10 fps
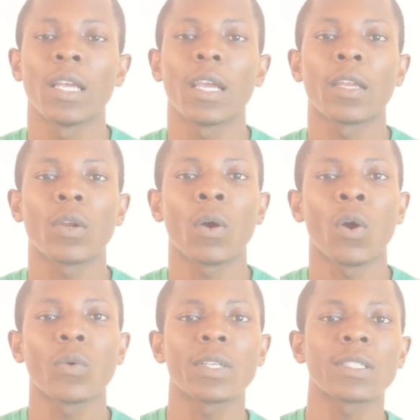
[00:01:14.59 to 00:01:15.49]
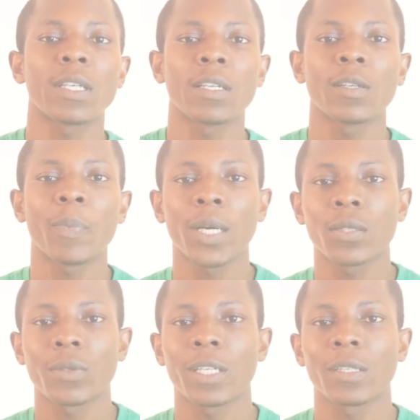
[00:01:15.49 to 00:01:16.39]
and always any
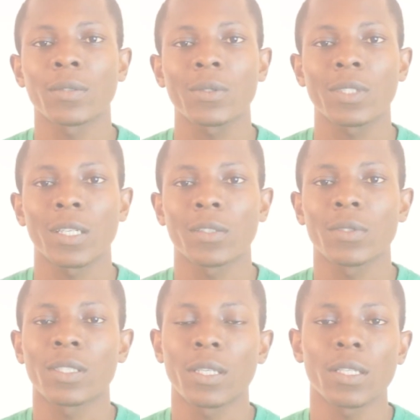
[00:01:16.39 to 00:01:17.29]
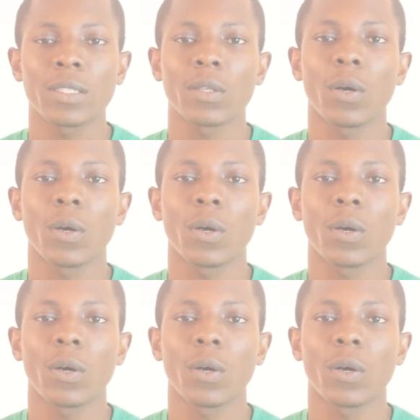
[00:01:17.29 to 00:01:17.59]
password at all that you set